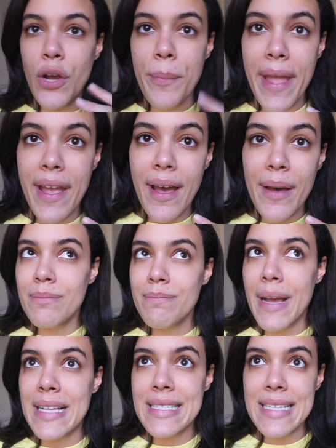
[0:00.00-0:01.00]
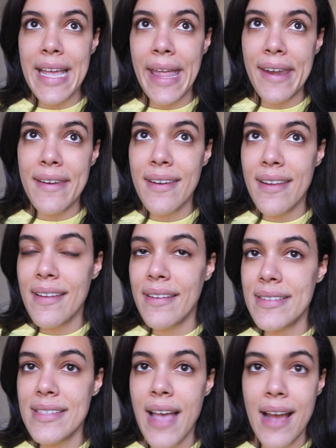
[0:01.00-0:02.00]
makeup, my skin
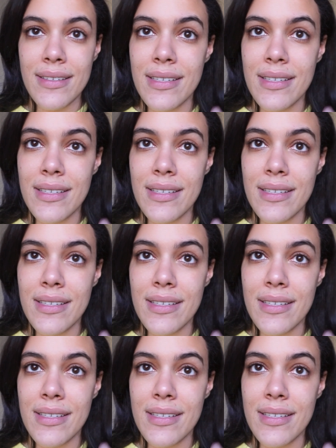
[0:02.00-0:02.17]
is acting